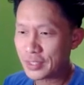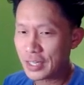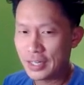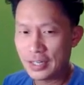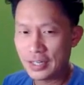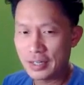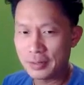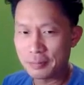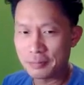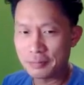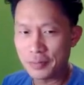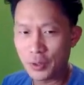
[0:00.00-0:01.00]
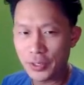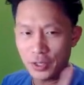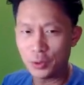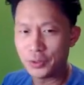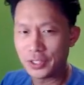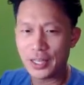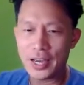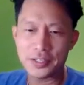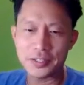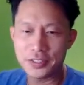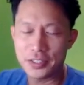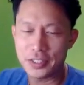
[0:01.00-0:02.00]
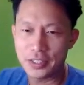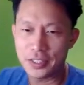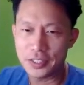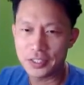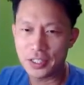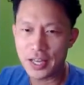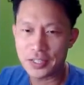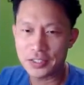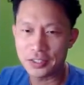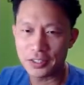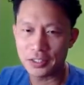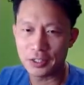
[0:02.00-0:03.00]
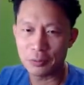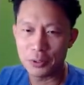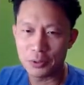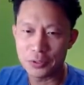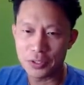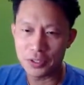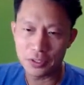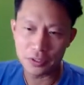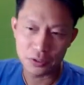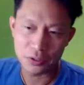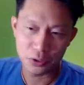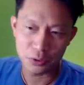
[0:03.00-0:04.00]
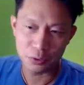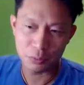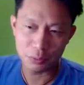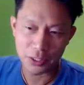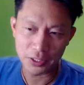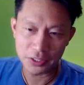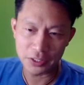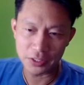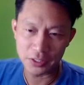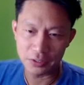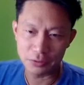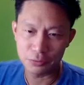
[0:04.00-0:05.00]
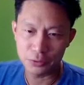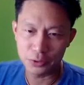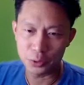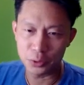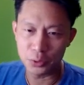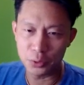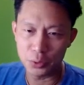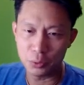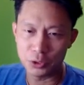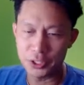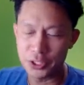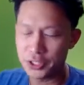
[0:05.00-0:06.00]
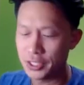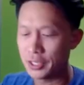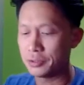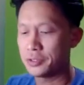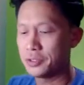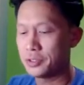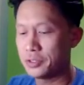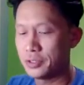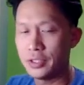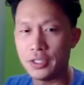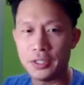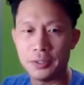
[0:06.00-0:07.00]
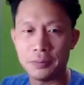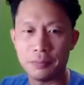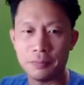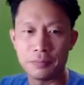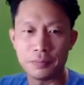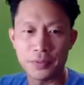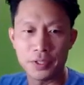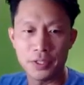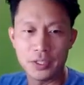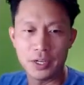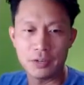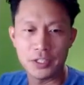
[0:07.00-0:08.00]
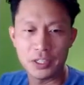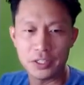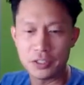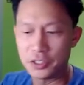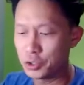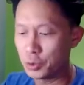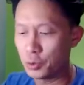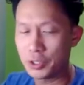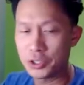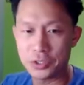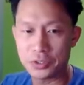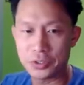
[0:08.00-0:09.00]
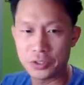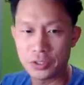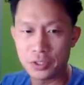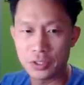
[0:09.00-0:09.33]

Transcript: Okay, oh, and the last, I guess the last link that I'll post is to my LinkedIn if you want to reach out and have any additional questions